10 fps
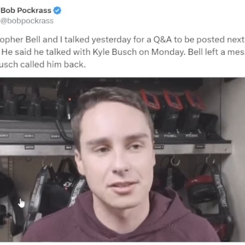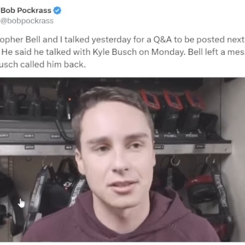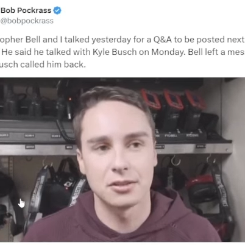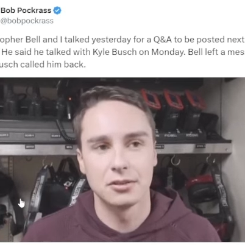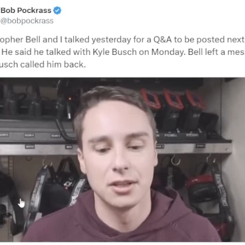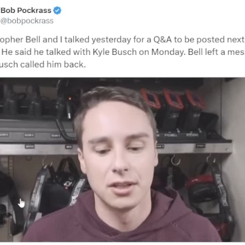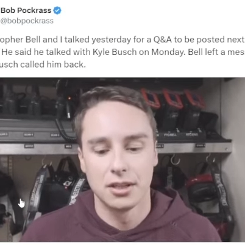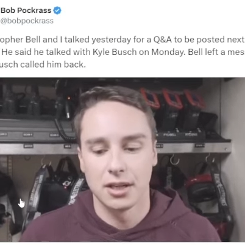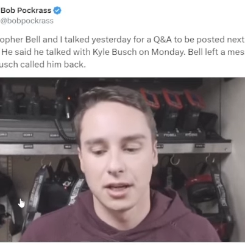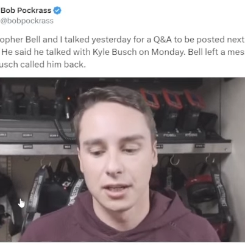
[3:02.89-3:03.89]
So,
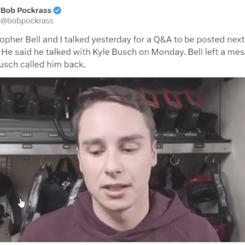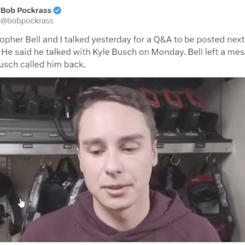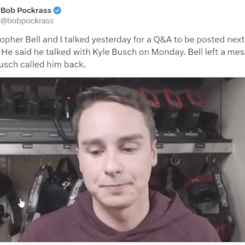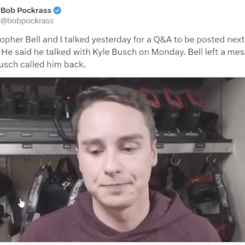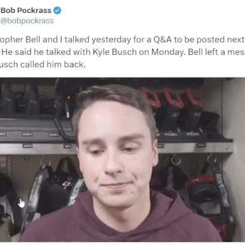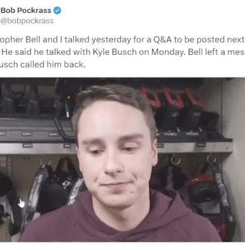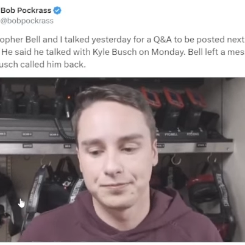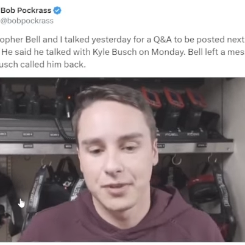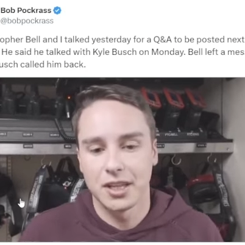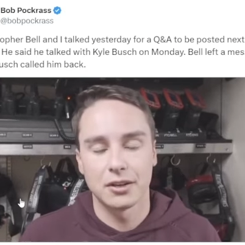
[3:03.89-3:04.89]
um,
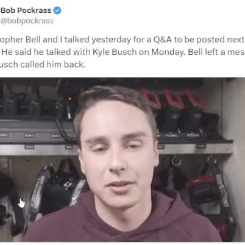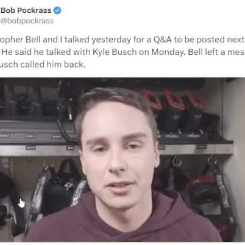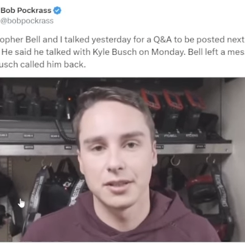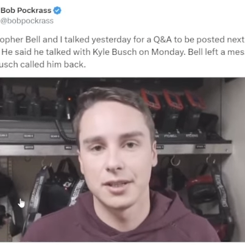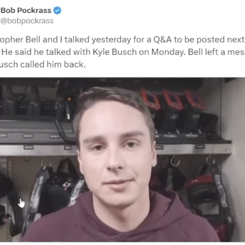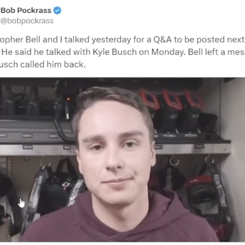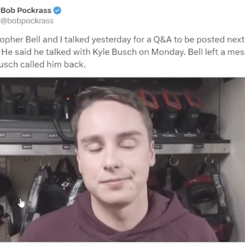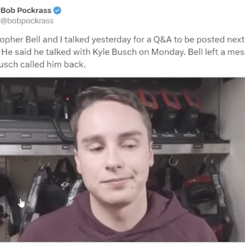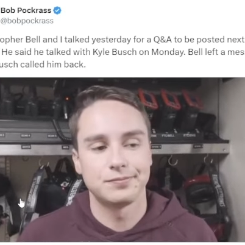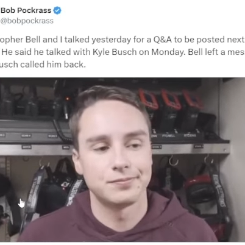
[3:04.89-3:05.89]
you know, it, it
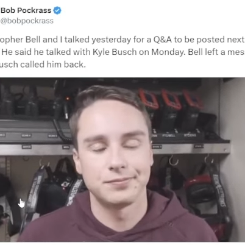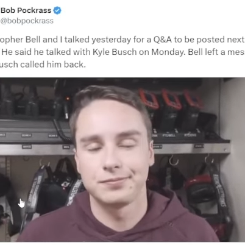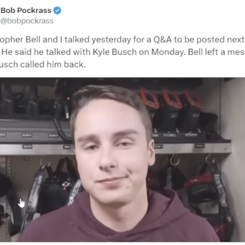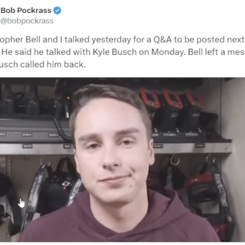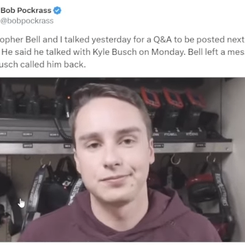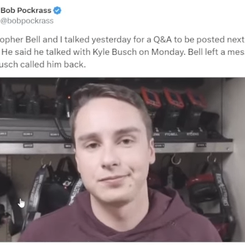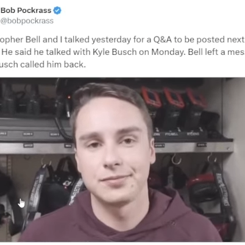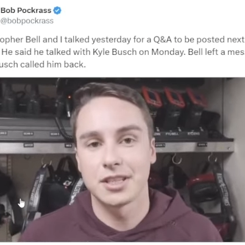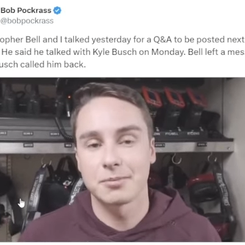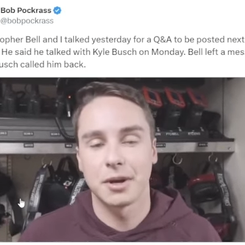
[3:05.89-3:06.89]

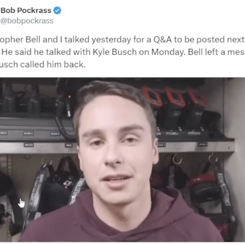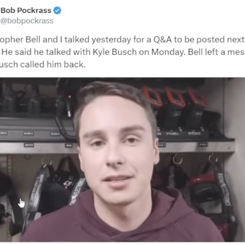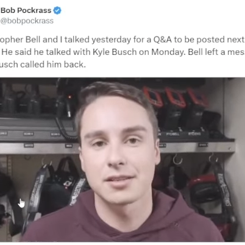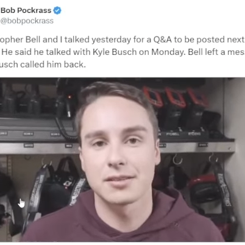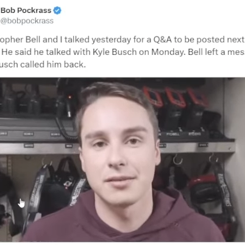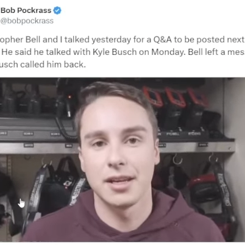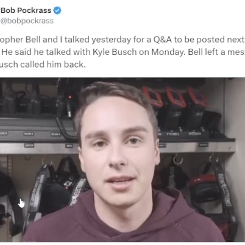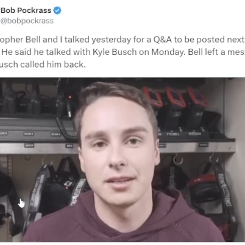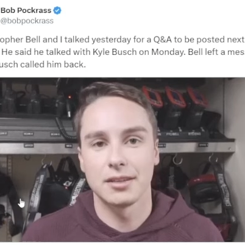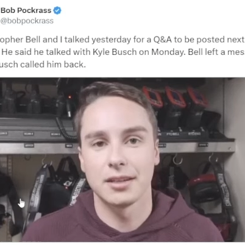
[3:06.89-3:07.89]
it's behind us,
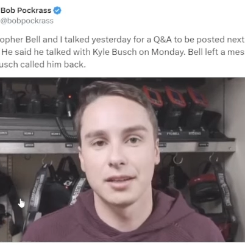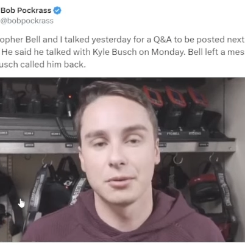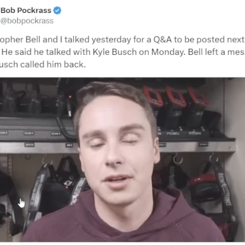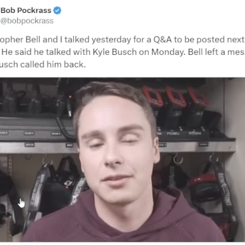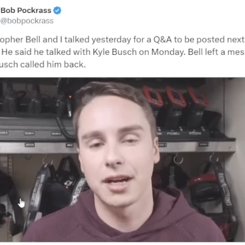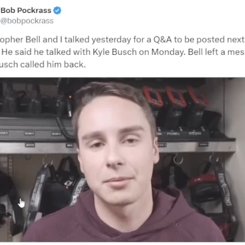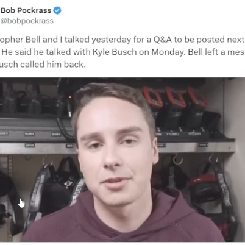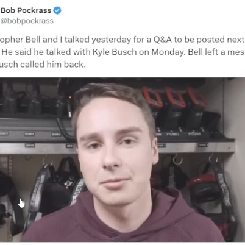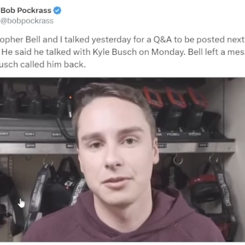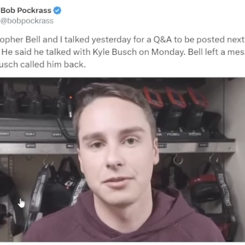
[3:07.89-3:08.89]
and uh, whatever happens